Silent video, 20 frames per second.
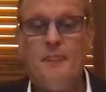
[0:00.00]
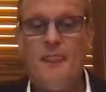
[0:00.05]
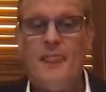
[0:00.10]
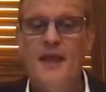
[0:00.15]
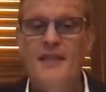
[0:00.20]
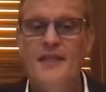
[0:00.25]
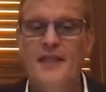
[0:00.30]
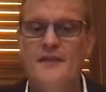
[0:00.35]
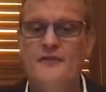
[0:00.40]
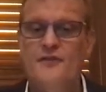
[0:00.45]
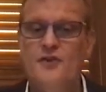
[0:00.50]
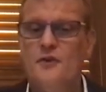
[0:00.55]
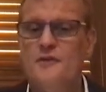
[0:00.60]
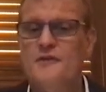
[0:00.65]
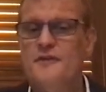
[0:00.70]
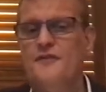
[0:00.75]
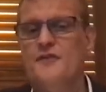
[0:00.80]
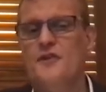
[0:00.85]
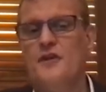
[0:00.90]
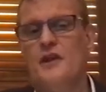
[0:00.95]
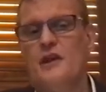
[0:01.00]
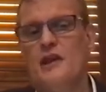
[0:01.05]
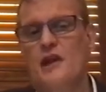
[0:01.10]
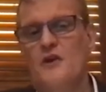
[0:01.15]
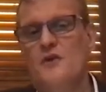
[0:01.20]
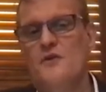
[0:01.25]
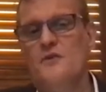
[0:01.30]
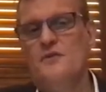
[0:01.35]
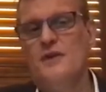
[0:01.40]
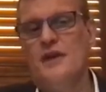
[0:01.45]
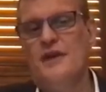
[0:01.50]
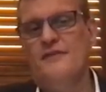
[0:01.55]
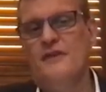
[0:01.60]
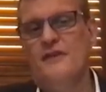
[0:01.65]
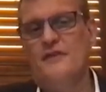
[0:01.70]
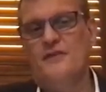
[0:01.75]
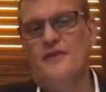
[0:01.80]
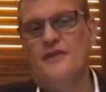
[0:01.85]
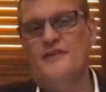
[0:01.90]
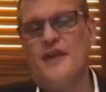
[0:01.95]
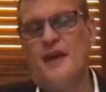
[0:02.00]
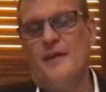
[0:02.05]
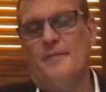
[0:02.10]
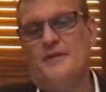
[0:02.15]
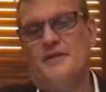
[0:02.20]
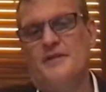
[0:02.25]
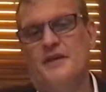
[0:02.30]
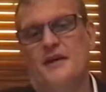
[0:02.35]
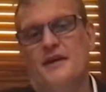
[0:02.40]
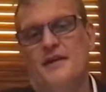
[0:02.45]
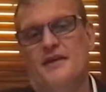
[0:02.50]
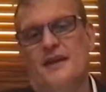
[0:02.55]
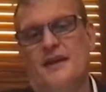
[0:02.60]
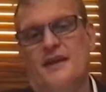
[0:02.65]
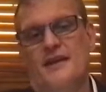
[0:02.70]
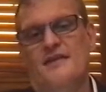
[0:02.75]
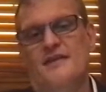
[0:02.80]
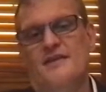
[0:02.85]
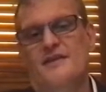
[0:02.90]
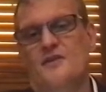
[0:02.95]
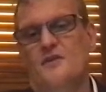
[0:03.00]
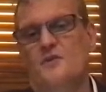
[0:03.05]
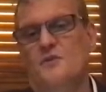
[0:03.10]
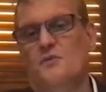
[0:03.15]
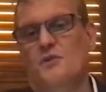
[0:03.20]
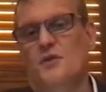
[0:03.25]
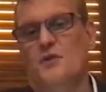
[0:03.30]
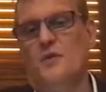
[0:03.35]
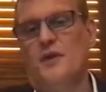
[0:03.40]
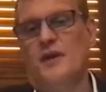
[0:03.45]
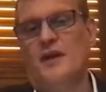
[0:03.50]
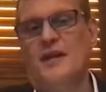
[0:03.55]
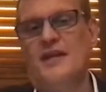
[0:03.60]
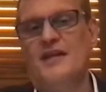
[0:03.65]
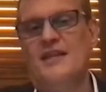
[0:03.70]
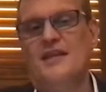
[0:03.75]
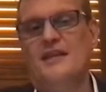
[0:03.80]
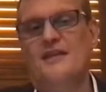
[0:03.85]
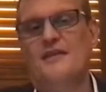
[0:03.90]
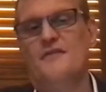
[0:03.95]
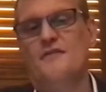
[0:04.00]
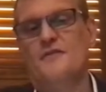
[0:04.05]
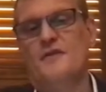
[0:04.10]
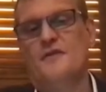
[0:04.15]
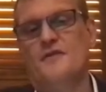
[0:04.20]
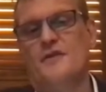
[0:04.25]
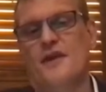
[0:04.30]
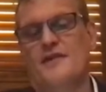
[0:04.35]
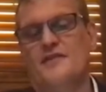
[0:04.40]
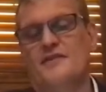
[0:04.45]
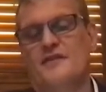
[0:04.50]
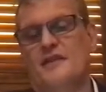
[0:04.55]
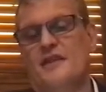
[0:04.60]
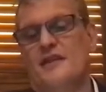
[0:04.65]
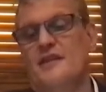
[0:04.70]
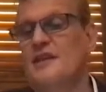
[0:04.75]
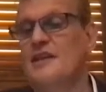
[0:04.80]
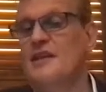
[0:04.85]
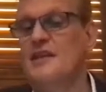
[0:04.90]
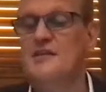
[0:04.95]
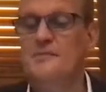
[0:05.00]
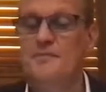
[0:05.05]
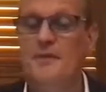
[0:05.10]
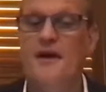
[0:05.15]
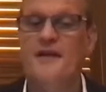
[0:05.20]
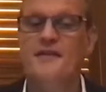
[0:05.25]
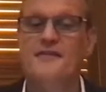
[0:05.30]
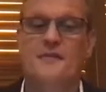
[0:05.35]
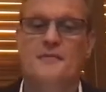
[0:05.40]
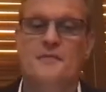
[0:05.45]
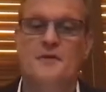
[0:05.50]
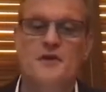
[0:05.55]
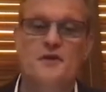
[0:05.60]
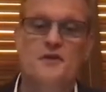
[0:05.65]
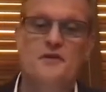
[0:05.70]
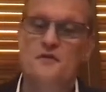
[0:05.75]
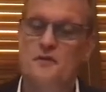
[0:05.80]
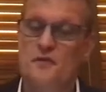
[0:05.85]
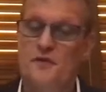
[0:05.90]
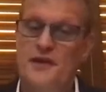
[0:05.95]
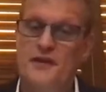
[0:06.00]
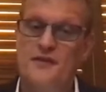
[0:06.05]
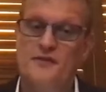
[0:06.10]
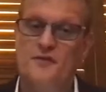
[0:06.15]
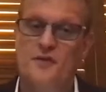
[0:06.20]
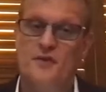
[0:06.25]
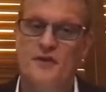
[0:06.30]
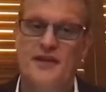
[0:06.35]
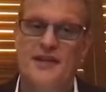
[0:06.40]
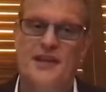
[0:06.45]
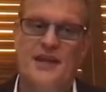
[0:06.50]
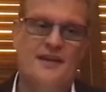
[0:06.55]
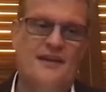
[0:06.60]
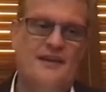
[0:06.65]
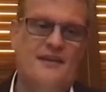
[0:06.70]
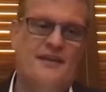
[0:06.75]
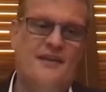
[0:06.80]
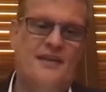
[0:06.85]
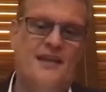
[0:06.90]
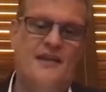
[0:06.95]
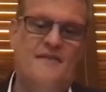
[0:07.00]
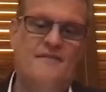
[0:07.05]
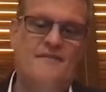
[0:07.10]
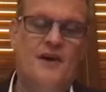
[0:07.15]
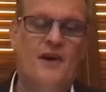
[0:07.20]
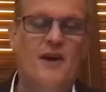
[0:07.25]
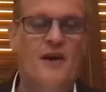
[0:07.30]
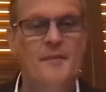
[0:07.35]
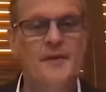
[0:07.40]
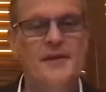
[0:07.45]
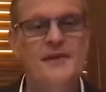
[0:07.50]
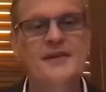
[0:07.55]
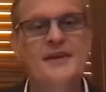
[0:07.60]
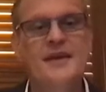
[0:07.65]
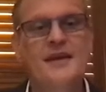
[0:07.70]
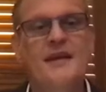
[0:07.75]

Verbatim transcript: and then, of course, if you've got a low level of risk appetite and you, you want to lead the industry direction, then you need to buy somebody who's already strong in that, uh, in that environment.